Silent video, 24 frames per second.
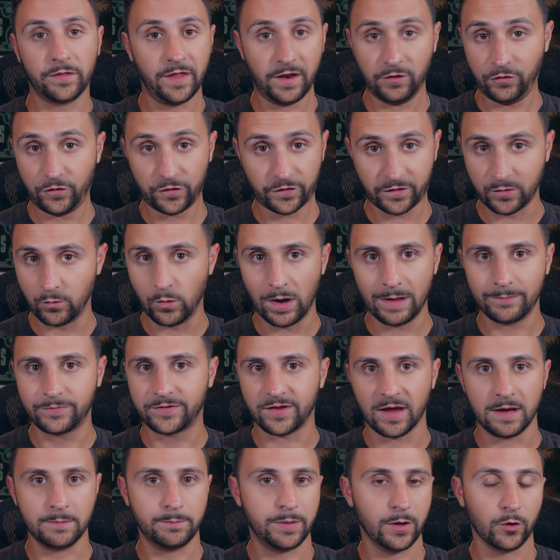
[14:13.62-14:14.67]
than just a
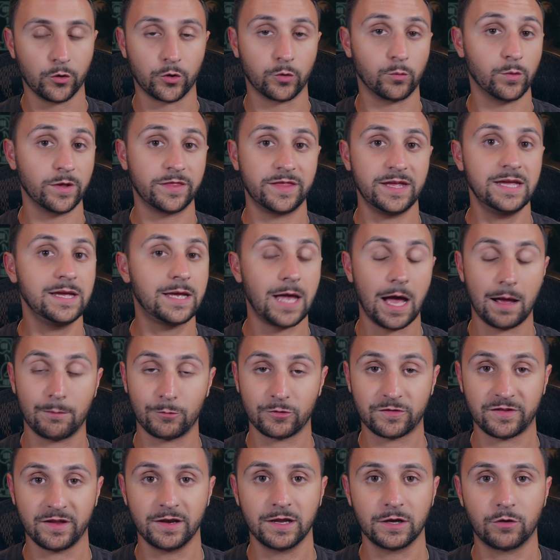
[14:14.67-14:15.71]
website builder with
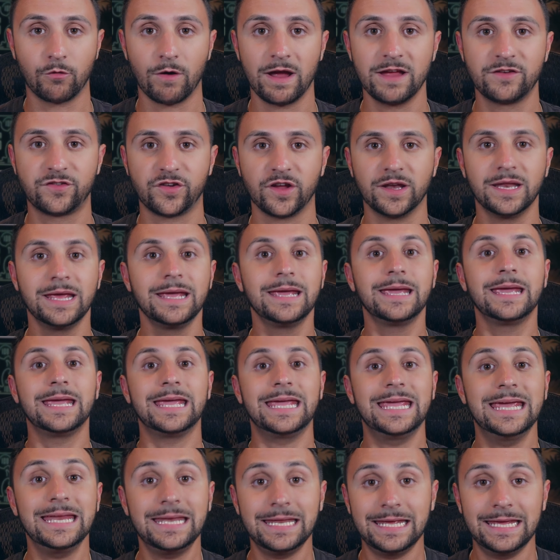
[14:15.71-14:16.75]
e-commerce integration.
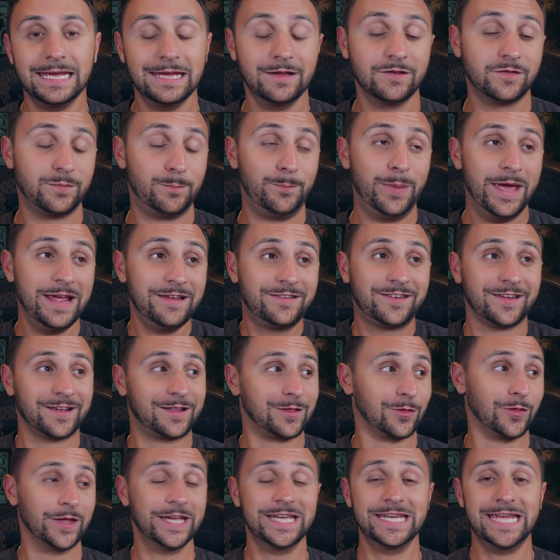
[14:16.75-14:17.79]
It is
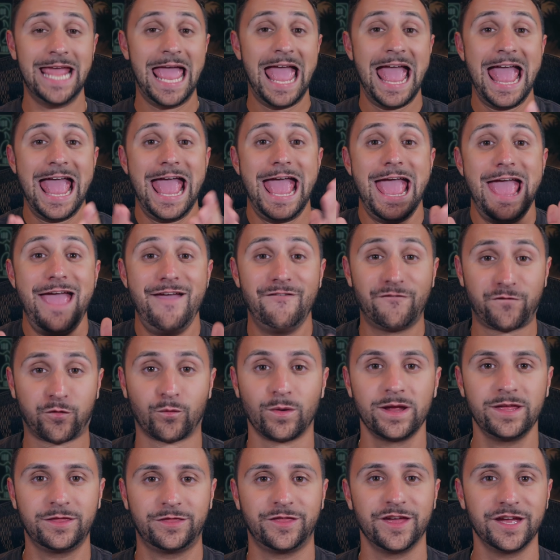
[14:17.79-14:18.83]
basically
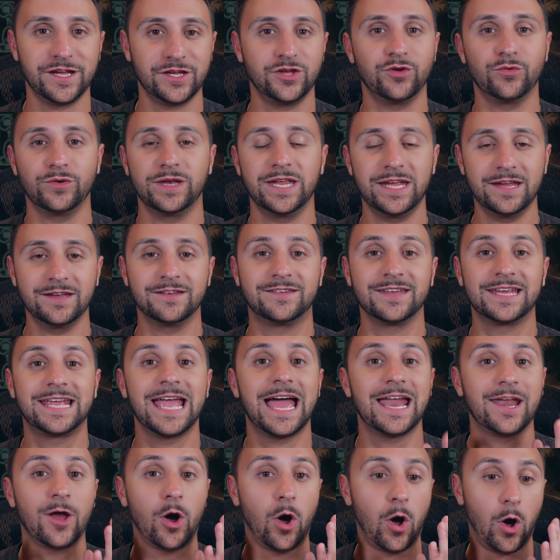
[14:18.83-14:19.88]
everything you need to
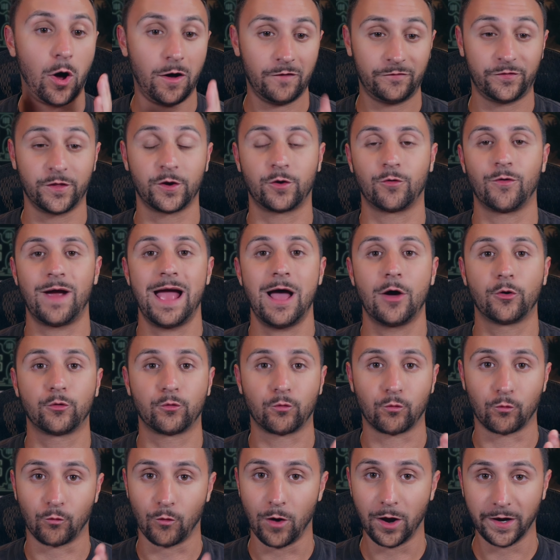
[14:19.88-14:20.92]
get off the
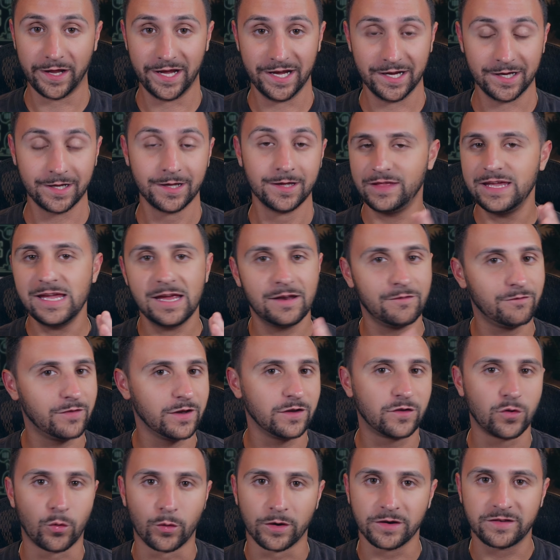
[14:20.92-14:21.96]
ground running. The
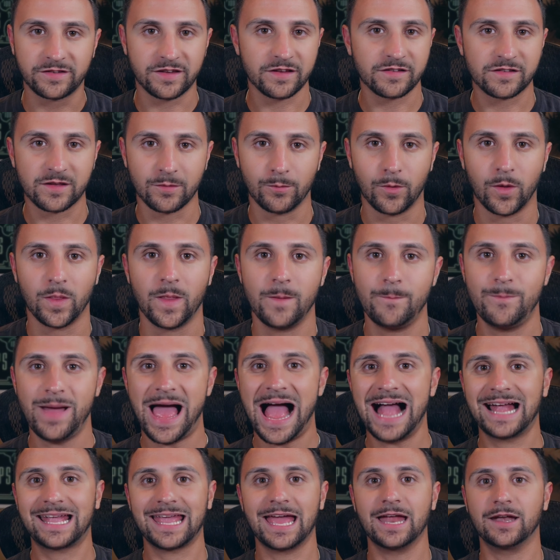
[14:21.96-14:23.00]
inventory system on the
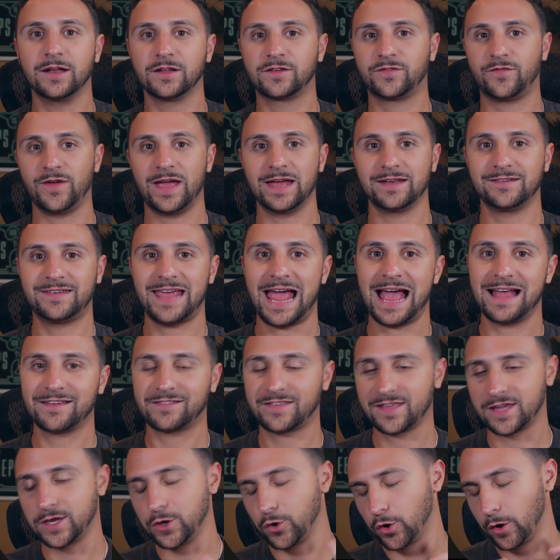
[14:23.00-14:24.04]
back end is
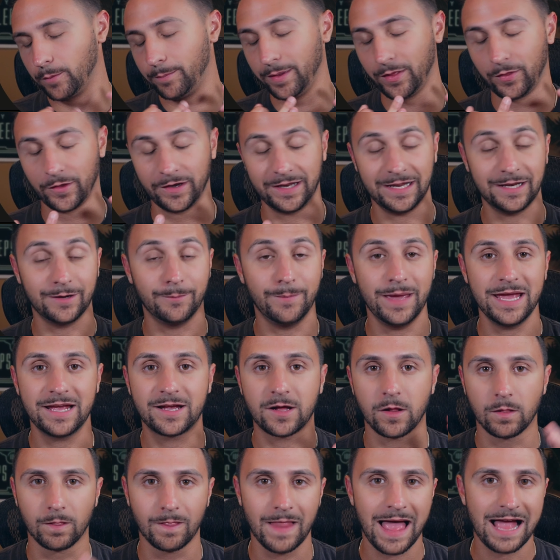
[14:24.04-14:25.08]
fantastic. Your ability to make
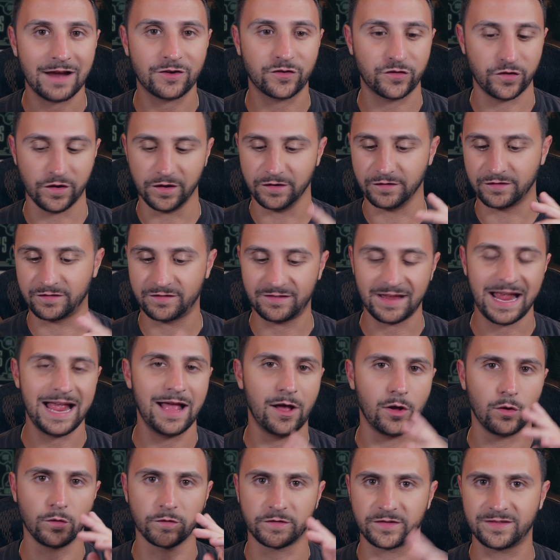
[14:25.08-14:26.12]
collections,
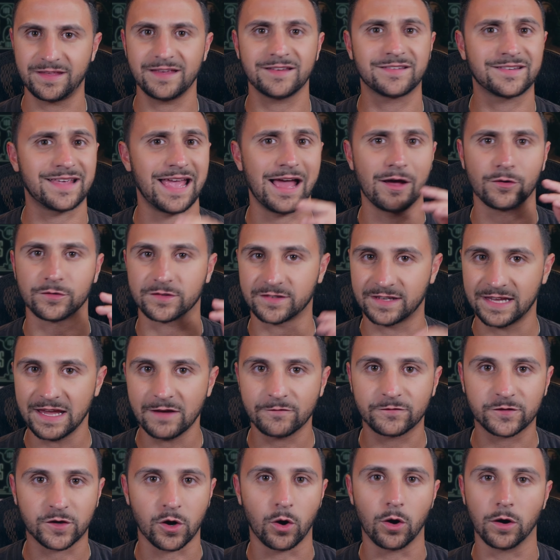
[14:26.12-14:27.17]
sales, discounts,
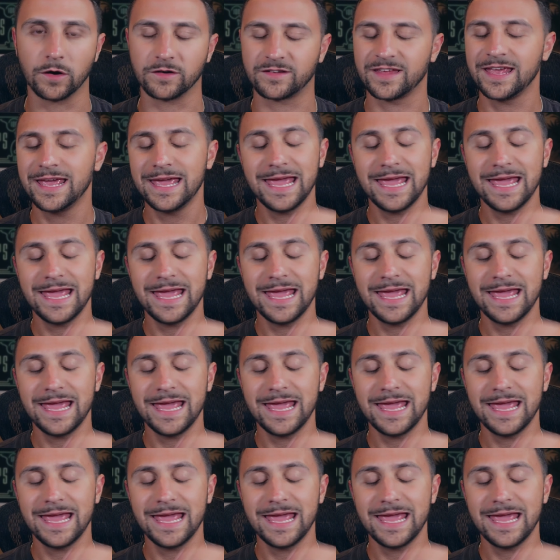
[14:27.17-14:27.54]
gift cards,